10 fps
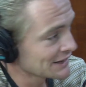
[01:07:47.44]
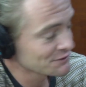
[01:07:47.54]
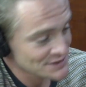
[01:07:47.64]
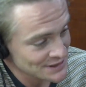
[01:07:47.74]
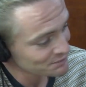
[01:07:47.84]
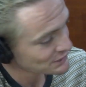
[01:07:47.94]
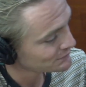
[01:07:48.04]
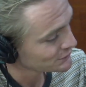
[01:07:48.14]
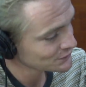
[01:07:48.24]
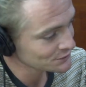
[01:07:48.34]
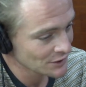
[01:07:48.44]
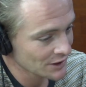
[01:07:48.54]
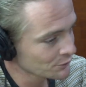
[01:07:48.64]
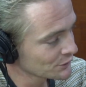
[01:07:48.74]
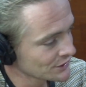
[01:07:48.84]
And for some people,
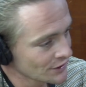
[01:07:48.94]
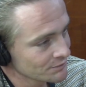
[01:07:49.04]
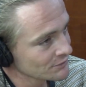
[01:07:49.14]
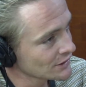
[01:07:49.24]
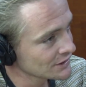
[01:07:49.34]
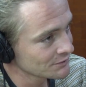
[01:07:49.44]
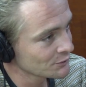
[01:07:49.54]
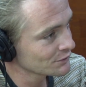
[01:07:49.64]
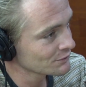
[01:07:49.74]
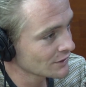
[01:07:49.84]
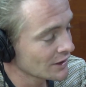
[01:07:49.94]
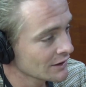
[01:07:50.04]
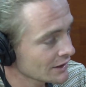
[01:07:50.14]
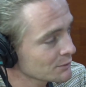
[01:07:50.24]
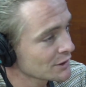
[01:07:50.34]
like I
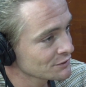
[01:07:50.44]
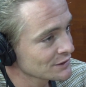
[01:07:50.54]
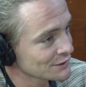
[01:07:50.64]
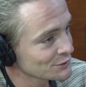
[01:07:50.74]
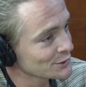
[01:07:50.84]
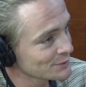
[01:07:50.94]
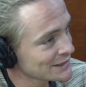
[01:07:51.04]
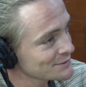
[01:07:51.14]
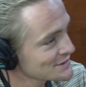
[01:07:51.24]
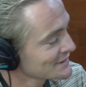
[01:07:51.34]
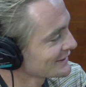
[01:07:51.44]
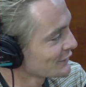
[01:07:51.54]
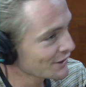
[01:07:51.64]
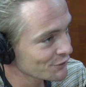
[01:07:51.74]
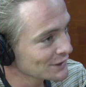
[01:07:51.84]
like my falafel kebabs, and
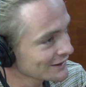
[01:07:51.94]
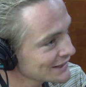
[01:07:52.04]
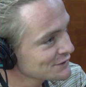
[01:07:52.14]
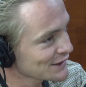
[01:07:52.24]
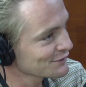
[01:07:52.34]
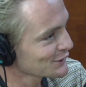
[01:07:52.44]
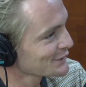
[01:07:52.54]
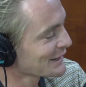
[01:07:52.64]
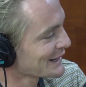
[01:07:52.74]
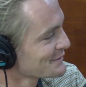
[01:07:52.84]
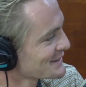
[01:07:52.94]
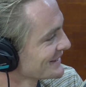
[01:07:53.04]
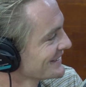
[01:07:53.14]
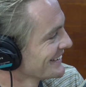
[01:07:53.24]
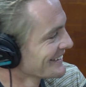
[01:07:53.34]
not everyone likes falafel
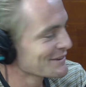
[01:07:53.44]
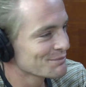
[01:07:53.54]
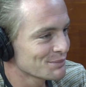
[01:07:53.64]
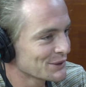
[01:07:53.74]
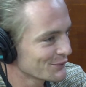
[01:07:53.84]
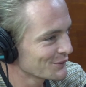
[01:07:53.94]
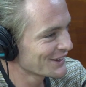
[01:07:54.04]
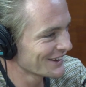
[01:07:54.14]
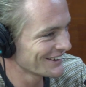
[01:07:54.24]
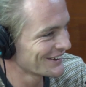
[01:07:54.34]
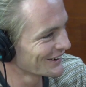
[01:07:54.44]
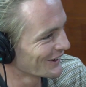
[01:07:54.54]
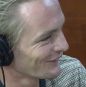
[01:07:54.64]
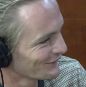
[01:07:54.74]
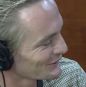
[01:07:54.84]
kebabs, but
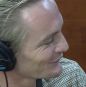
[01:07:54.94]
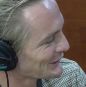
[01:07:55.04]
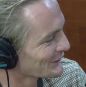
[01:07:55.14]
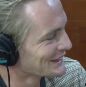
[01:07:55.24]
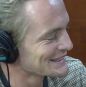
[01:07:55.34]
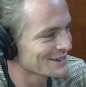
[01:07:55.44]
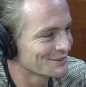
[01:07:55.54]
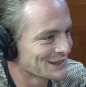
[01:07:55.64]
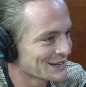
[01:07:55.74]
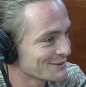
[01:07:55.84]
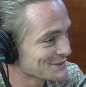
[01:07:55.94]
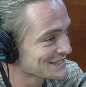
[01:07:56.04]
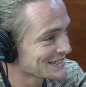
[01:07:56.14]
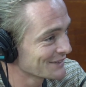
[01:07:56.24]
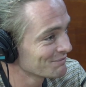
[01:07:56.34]
we all need something to calm us
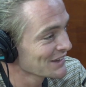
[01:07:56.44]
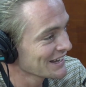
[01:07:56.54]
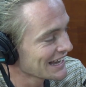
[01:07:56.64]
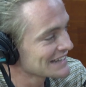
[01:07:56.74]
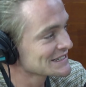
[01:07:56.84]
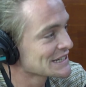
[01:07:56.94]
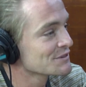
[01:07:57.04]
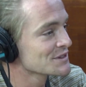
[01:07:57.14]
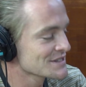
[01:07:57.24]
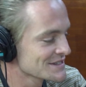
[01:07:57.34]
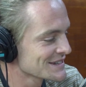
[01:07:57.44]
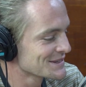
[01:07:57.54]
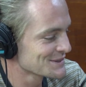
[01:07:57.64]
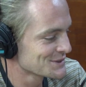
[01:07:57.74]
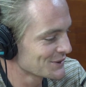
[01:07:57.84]
down, and to give us a
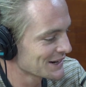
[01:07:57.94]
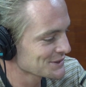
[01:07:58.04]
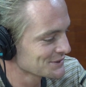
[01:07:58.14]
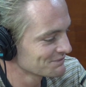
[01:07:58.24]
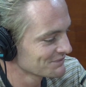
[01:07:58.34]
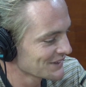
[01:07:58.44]
sense of direction.